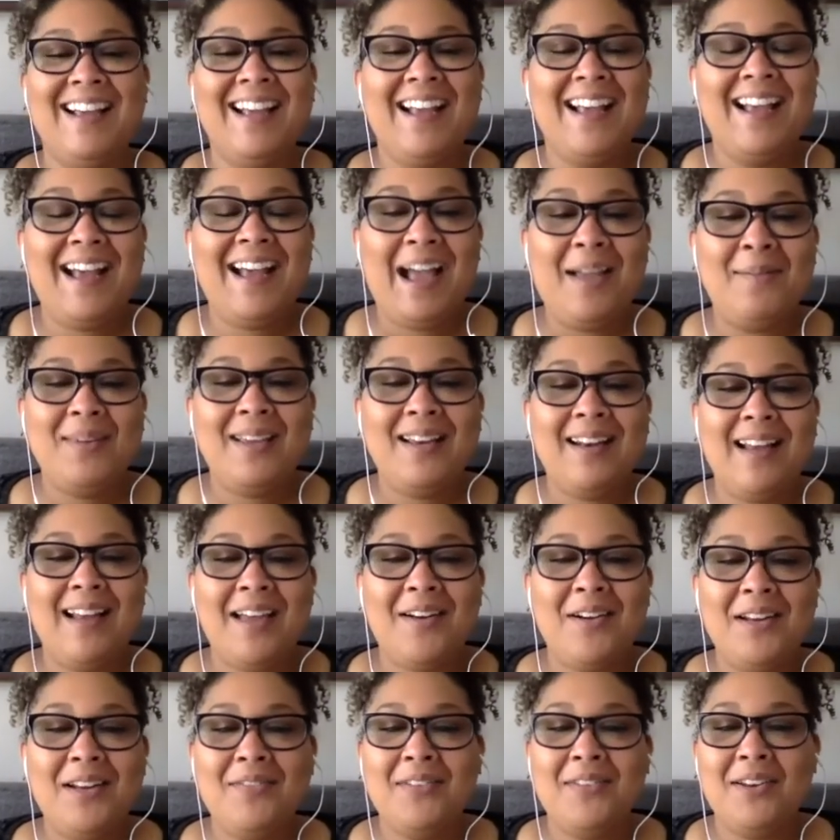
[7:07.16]
i mean i
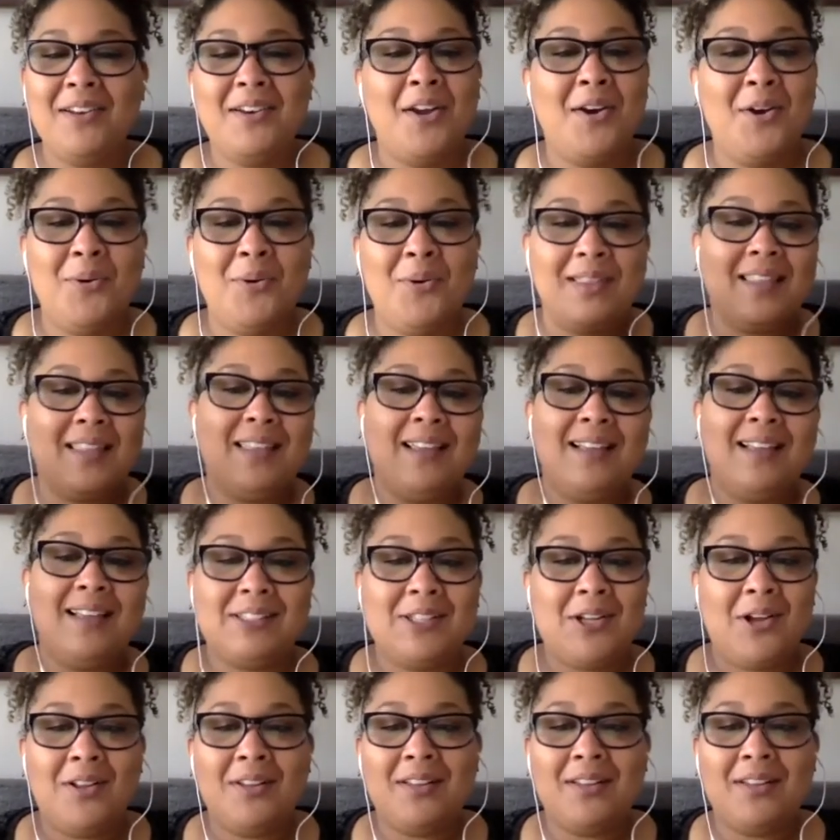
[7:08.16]
don't even know what the thing is
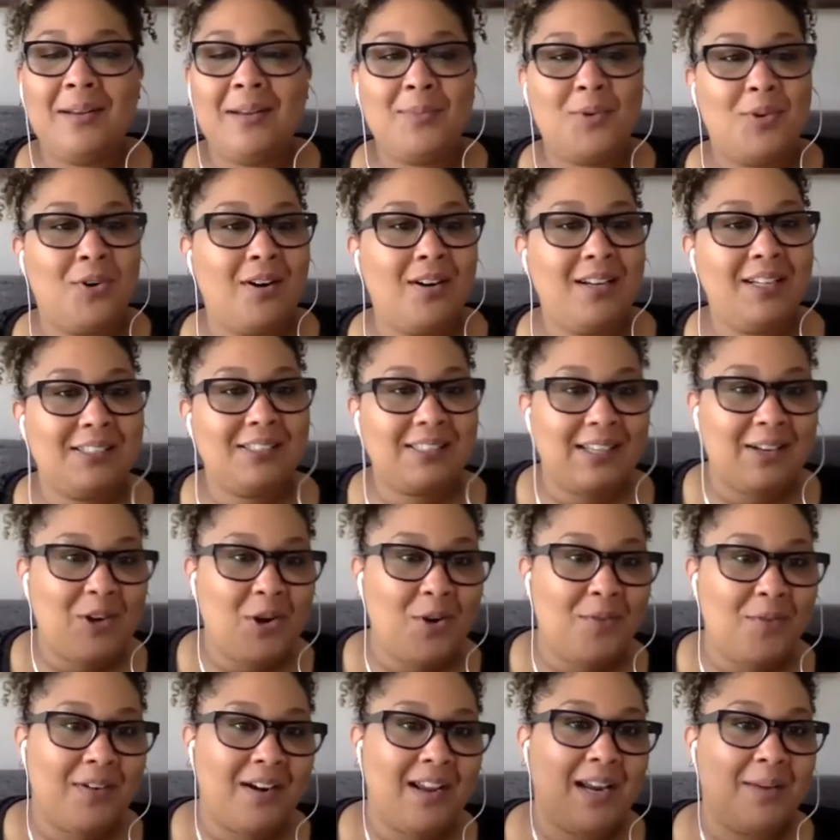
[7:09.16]
called anymore you said
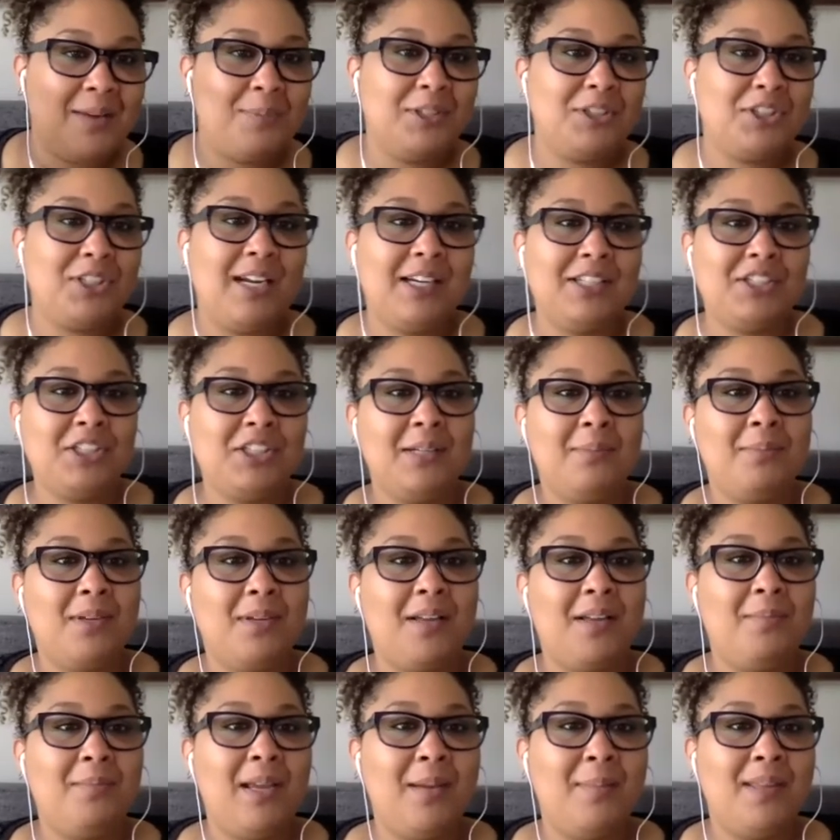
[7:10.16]
overhead projection
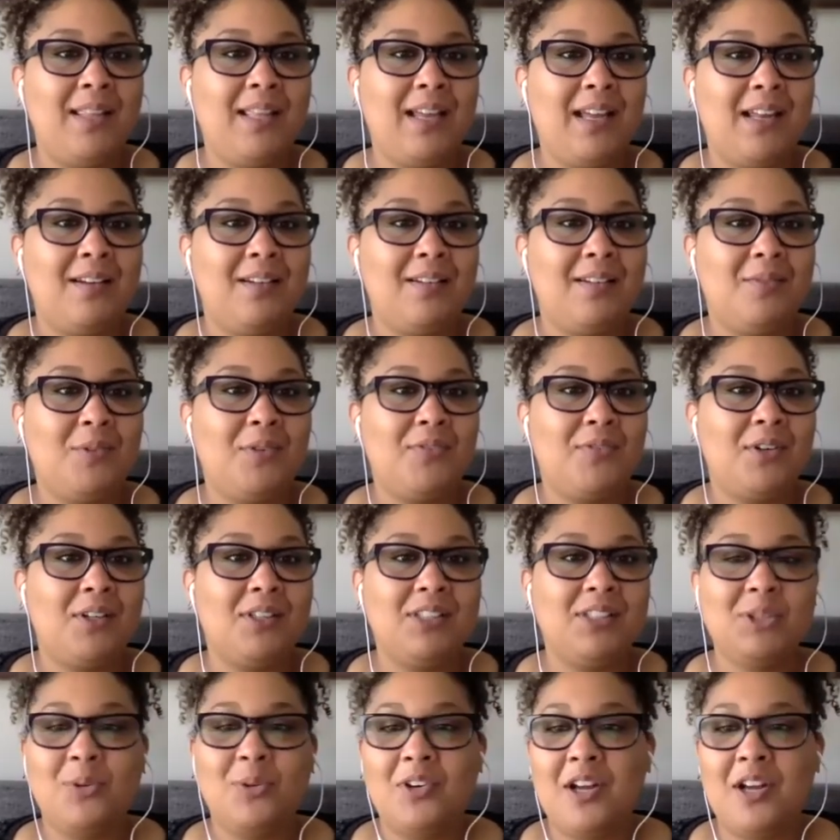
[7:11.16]
but maybe that
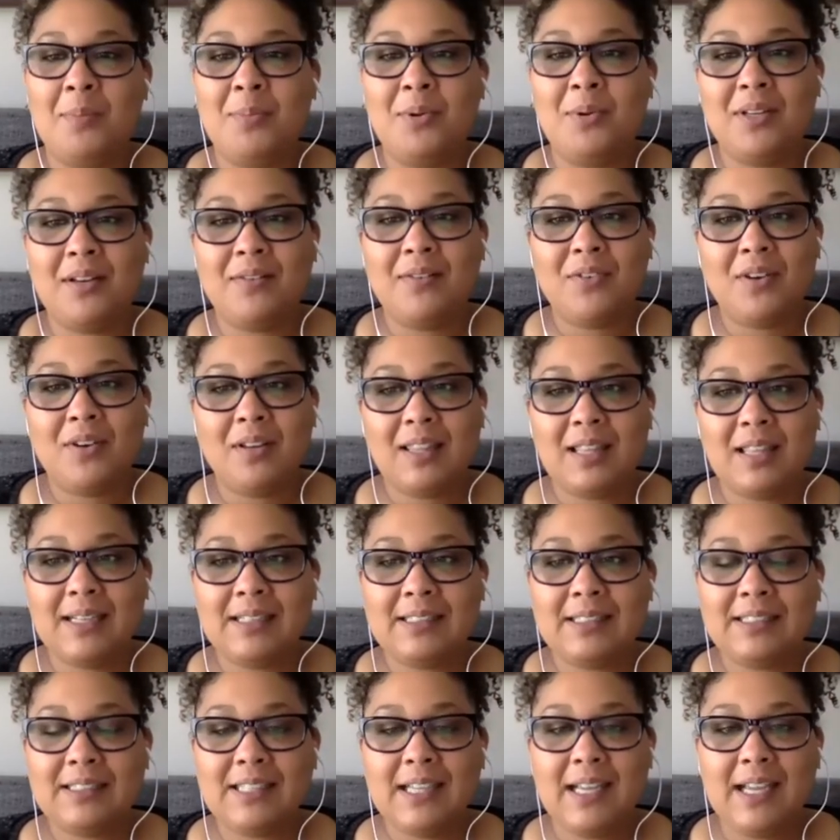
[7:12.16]
refers to a couple different
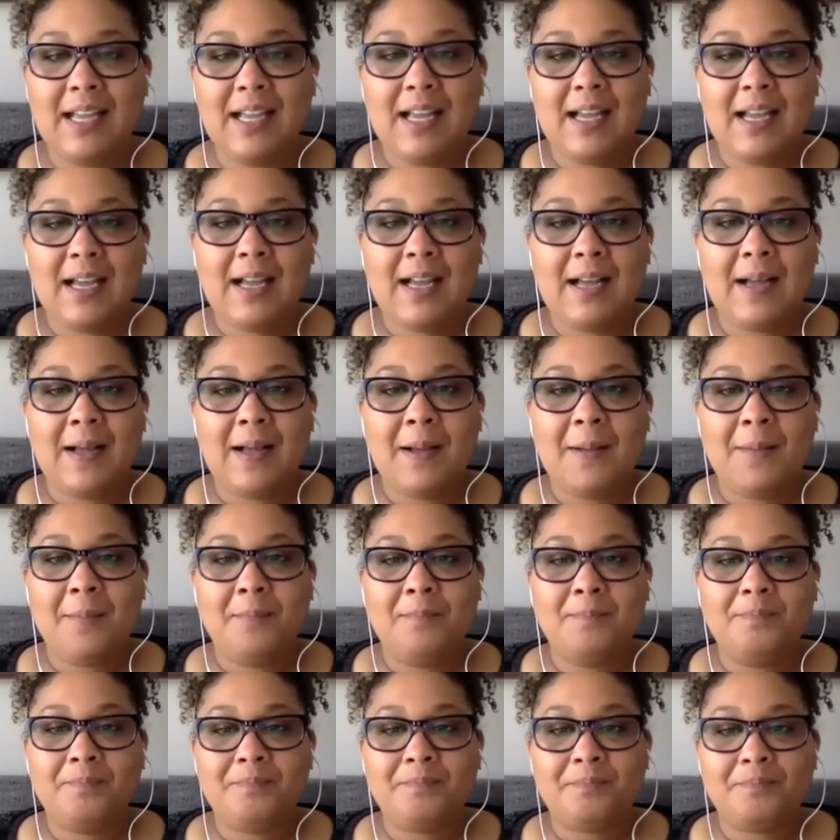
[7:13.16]
things
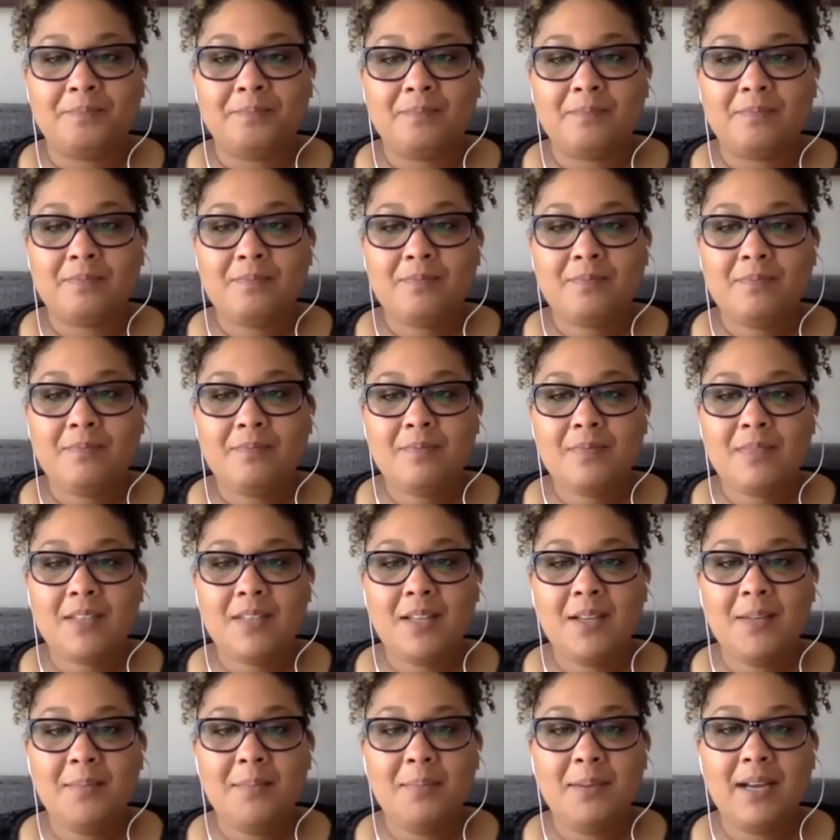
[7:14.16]
um,
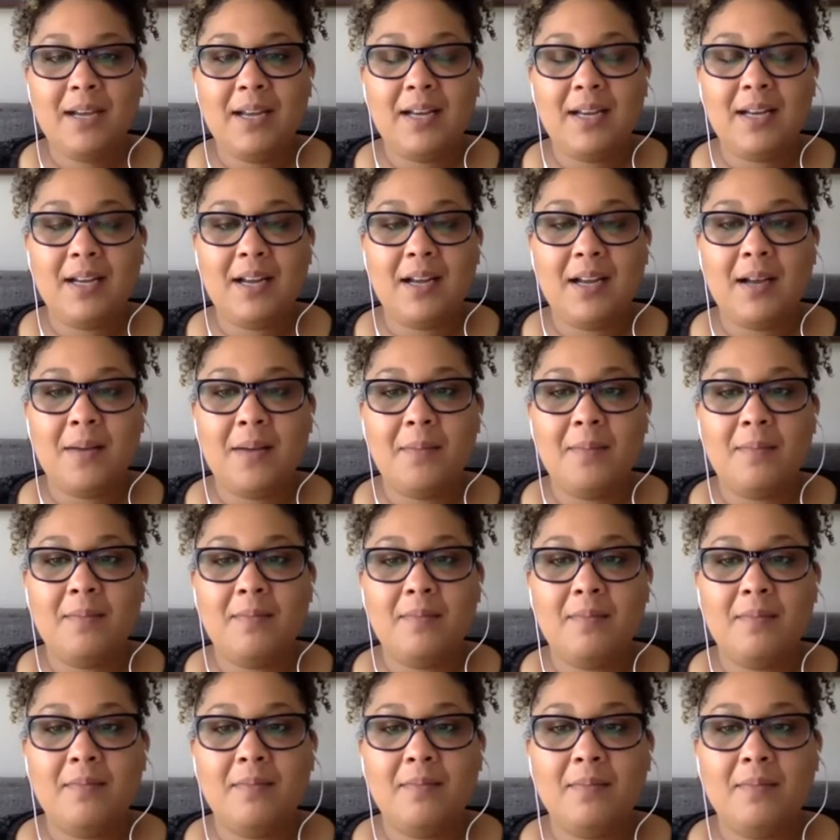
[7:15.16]
but um,
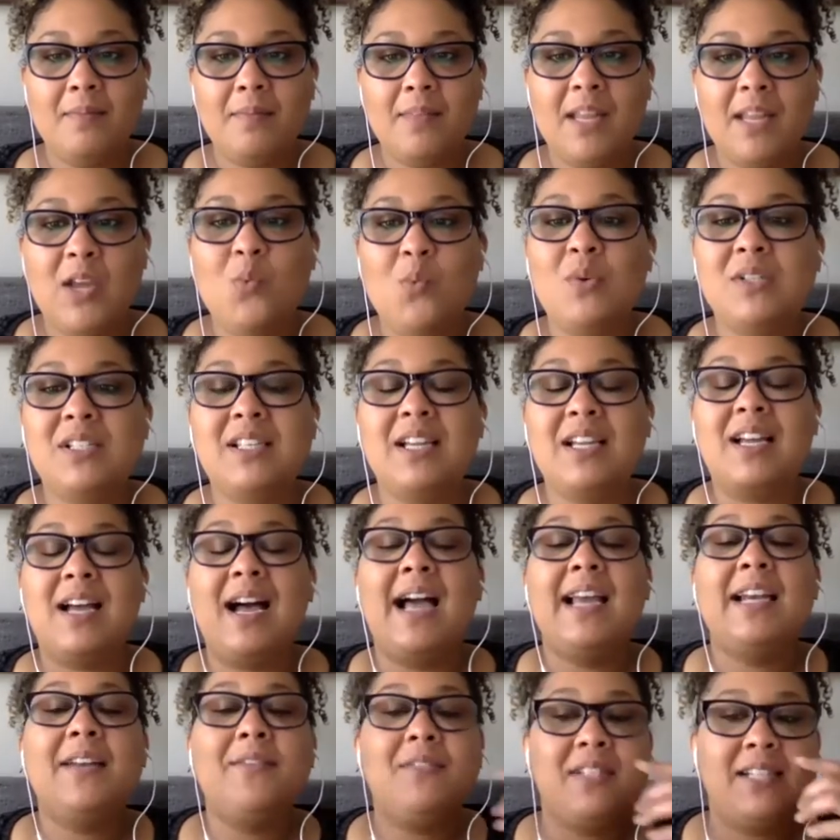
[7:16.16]
it was the
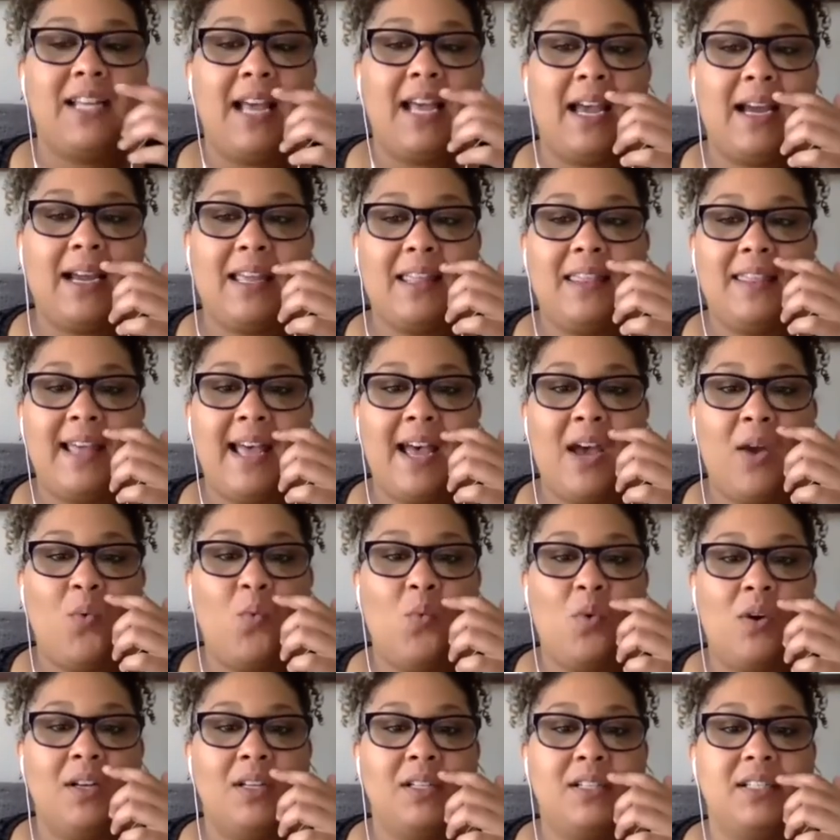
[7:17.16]
kind of tech that
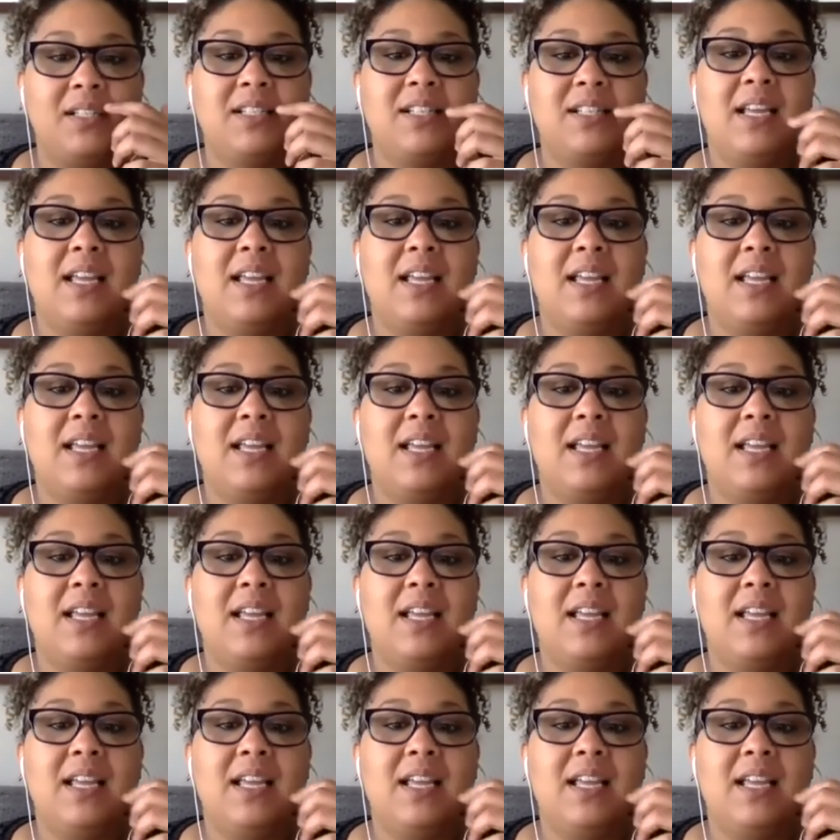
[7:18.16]
was